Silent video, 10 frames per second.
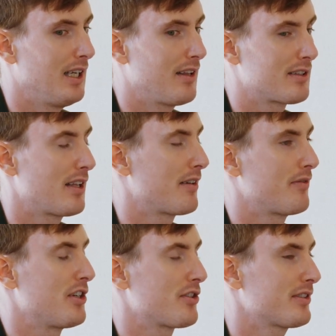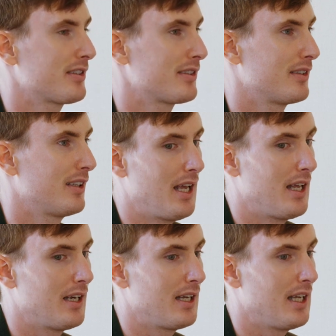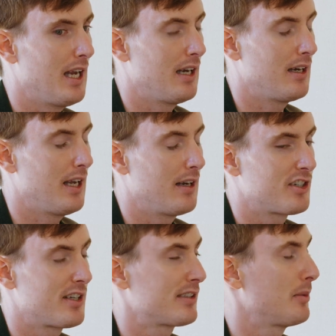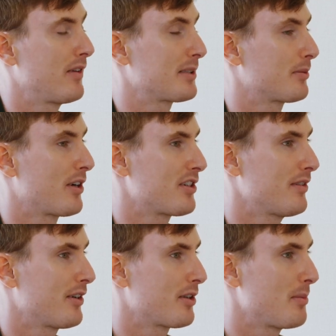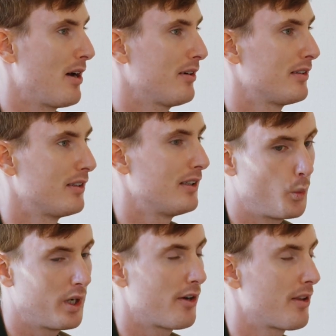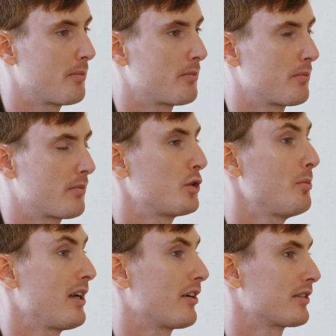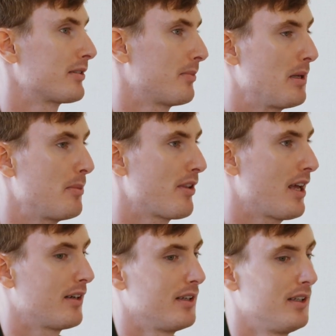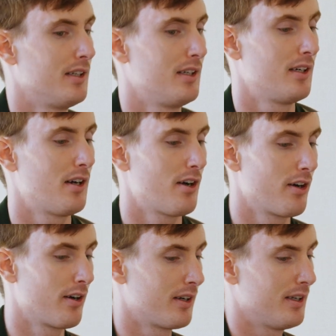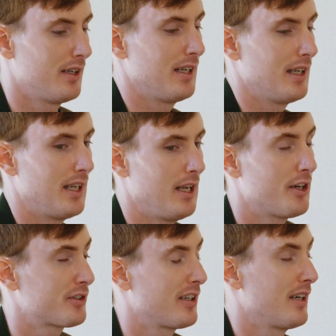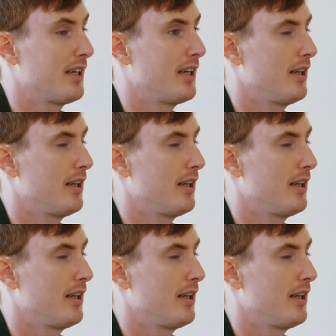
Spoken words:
there's a lot of features, and it actually takes a little bit of exploration to figure them out. We call them tool makers, people that are interested